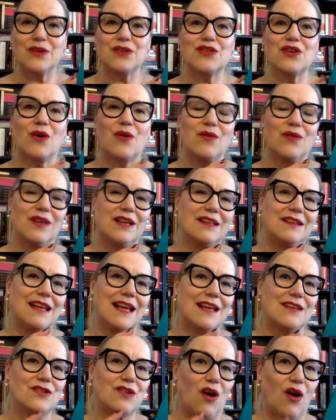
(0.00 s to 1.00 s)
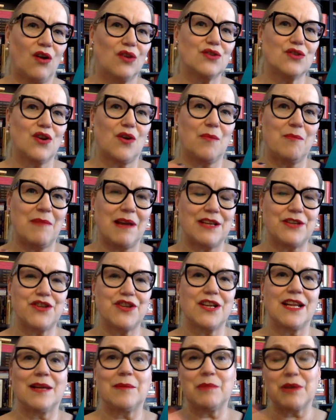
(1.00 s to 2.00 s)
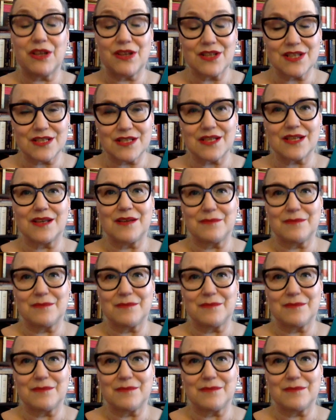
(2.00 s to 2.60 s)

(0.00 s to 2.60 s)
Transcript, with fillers: So there's also mentioning because